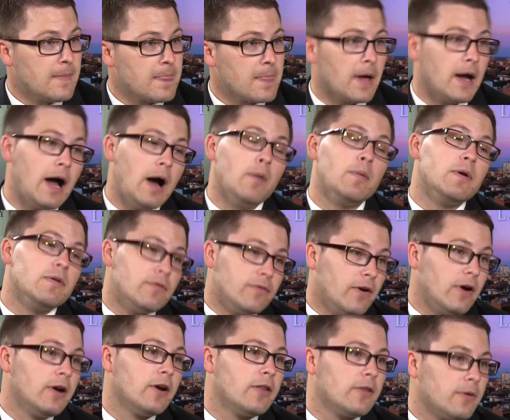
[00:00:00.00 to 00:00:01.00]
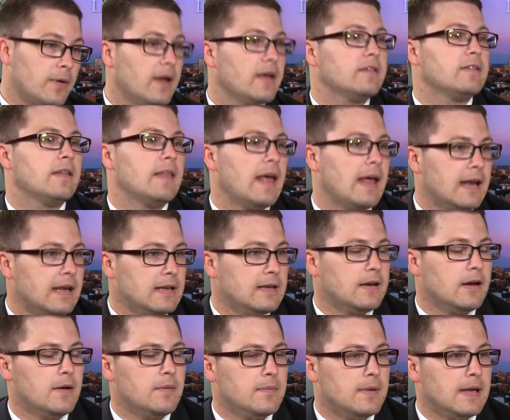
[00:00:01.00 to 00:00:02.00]
out how we fund the rest of that
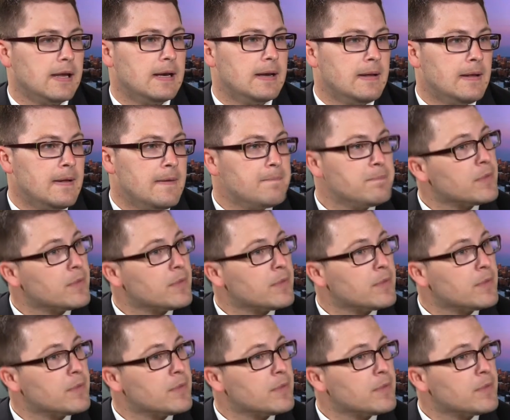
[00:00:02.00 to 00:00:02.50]
income need.